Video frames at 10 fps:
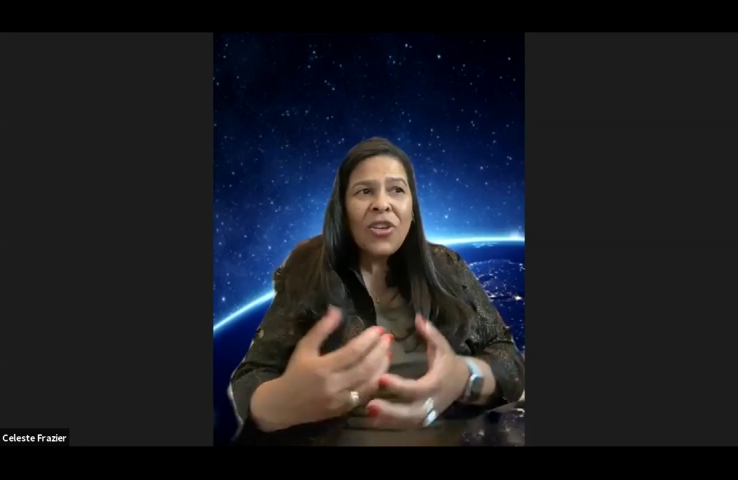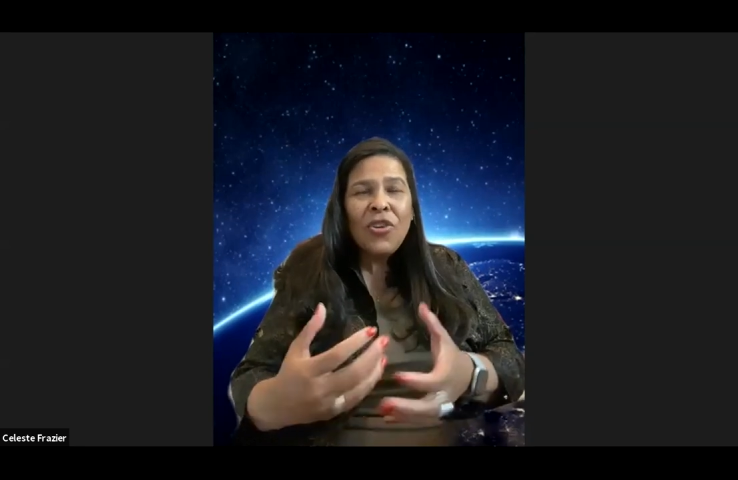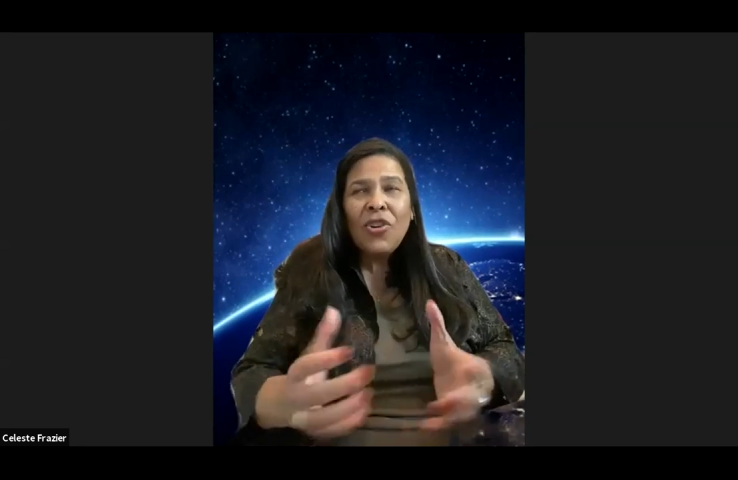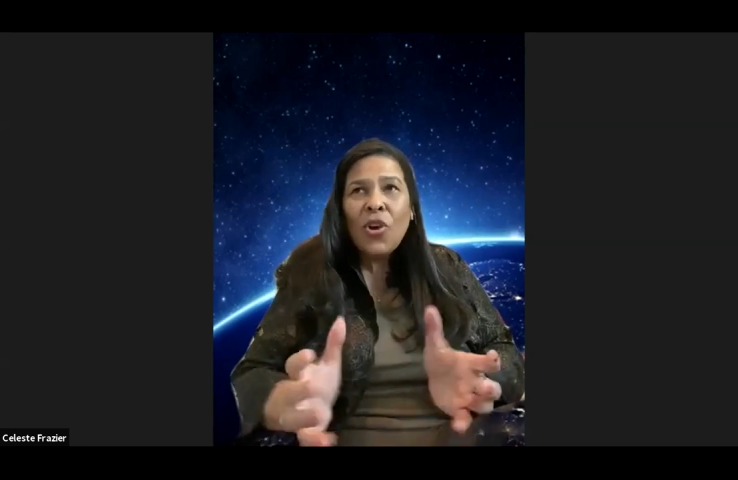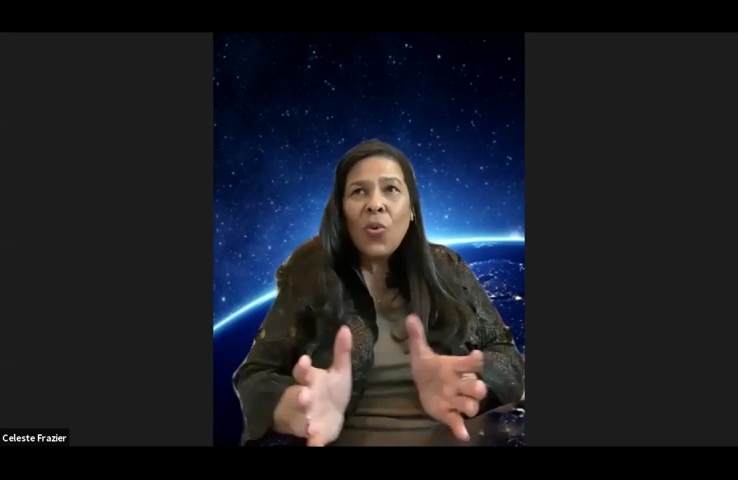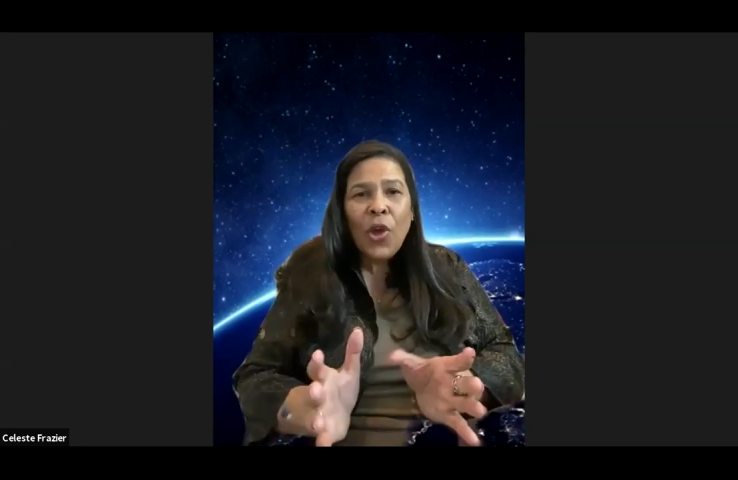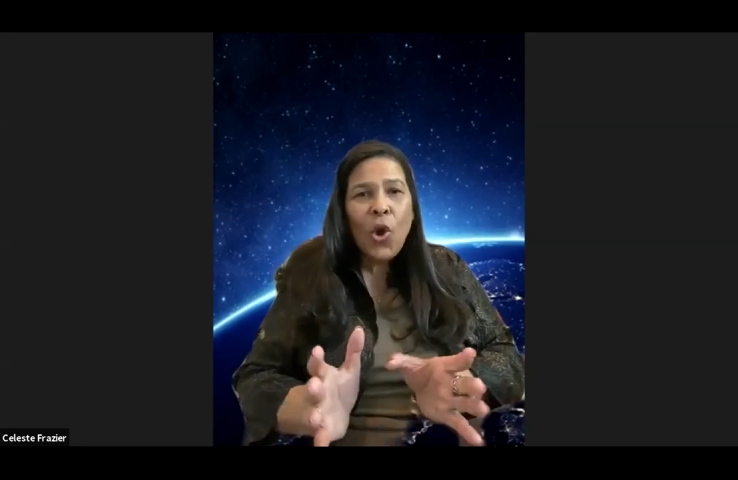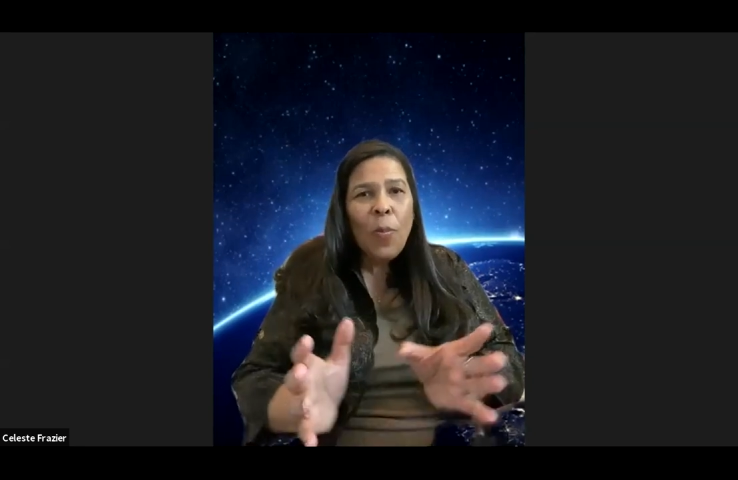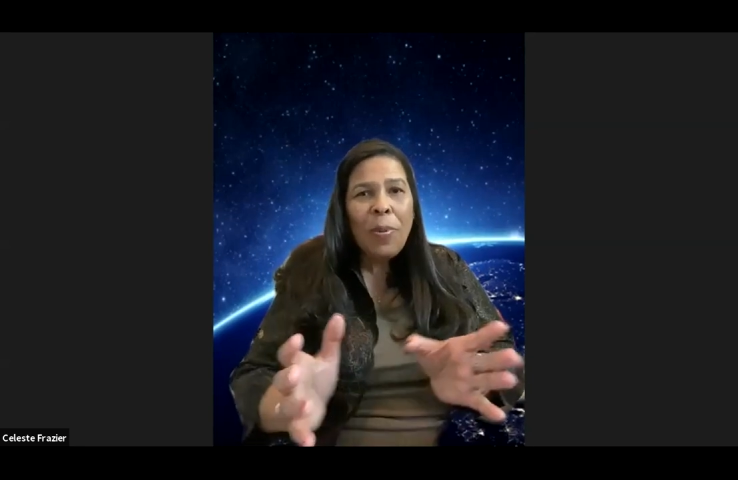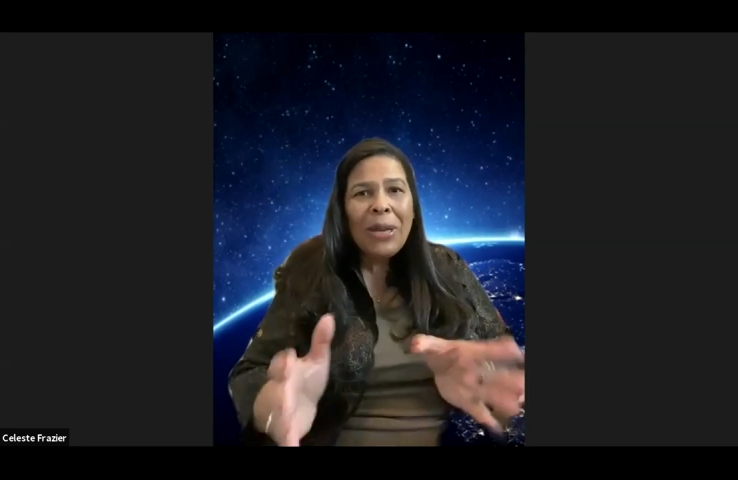with the
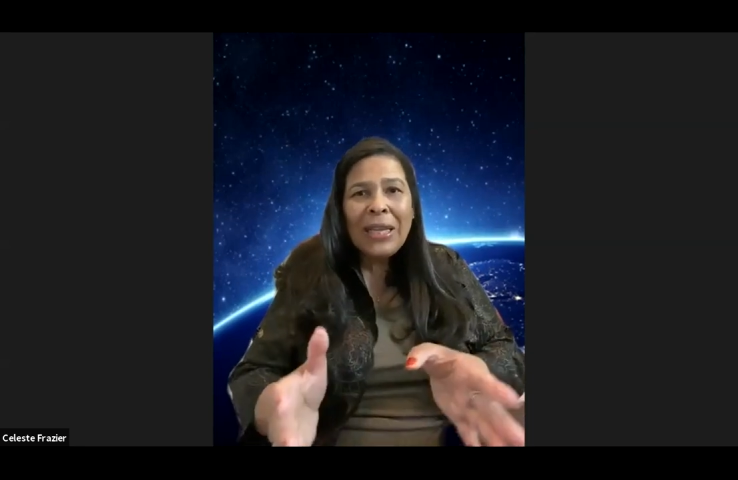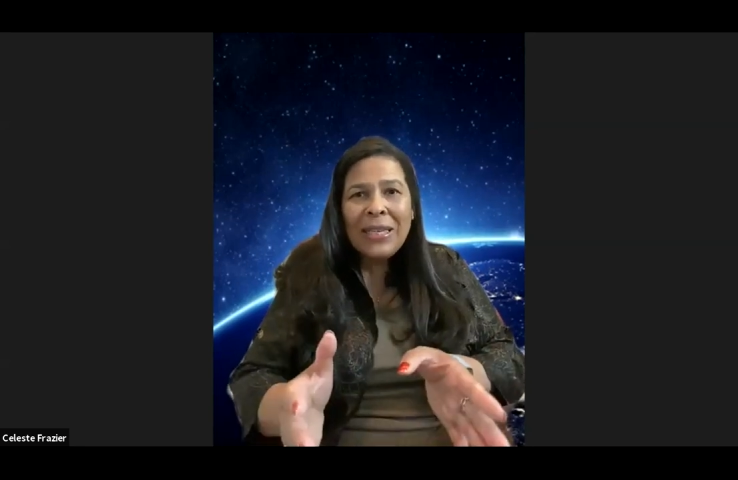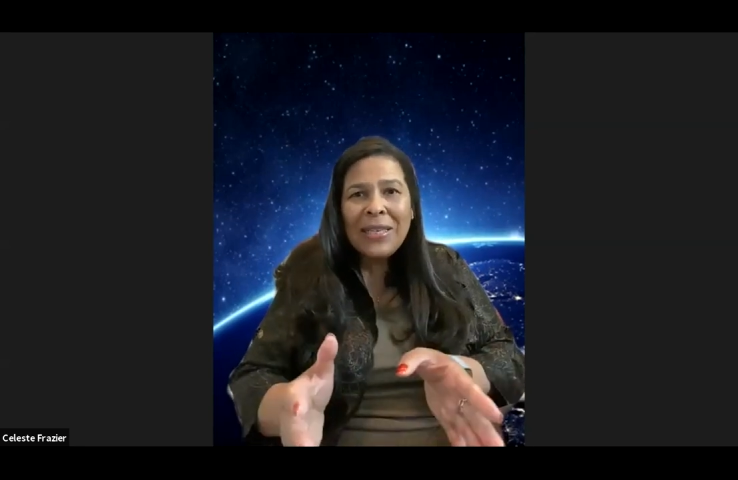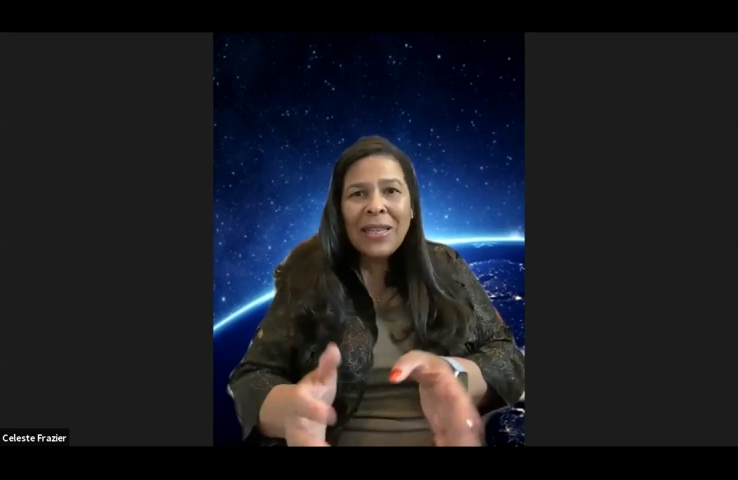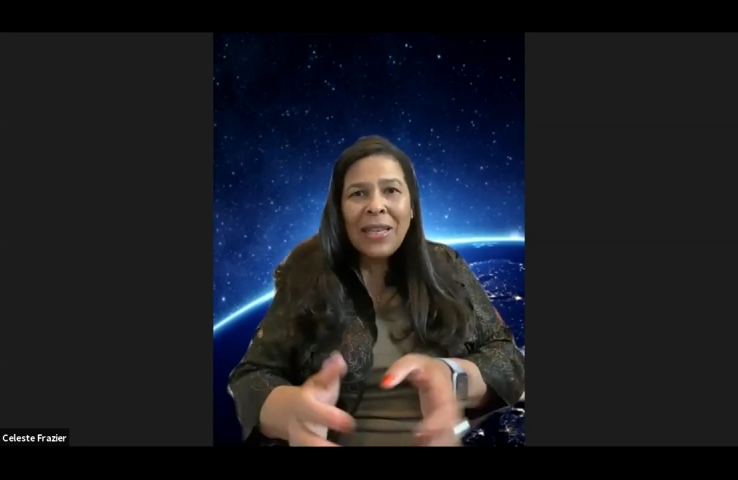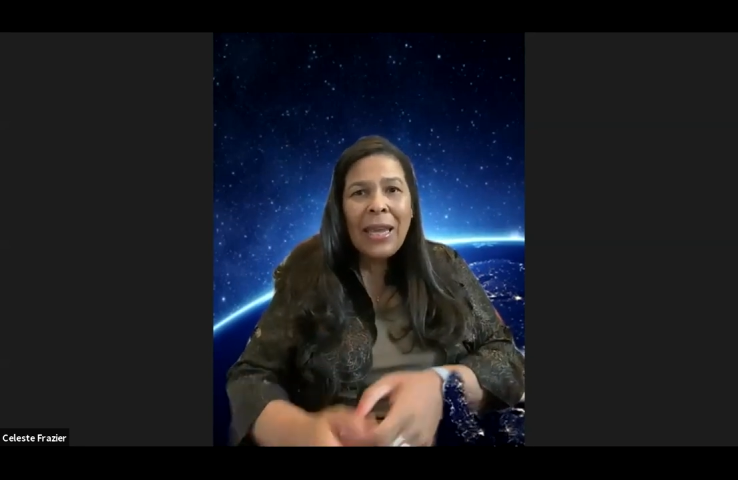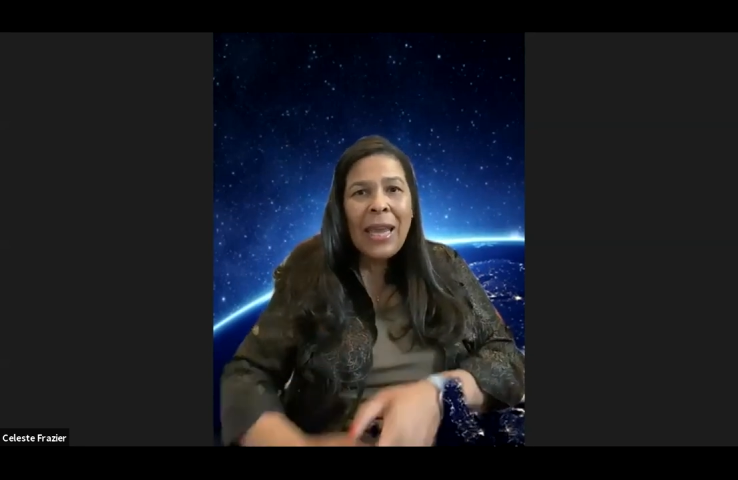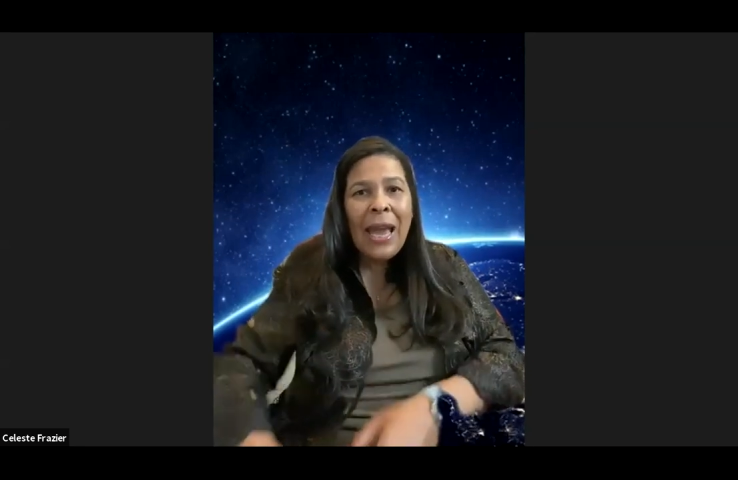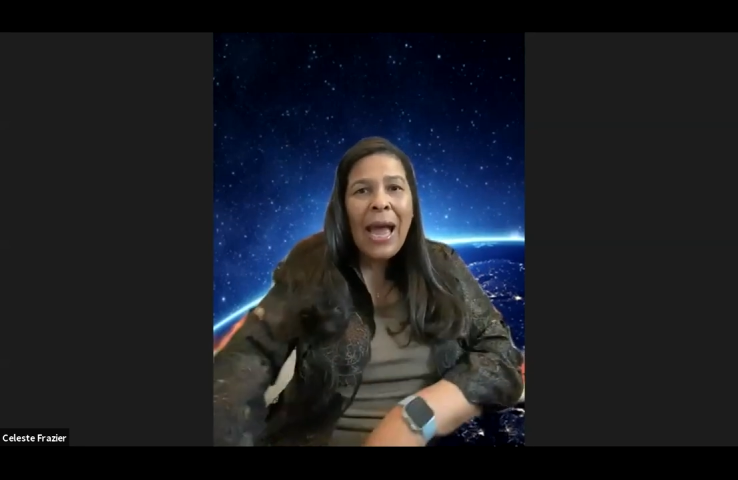whole police thing,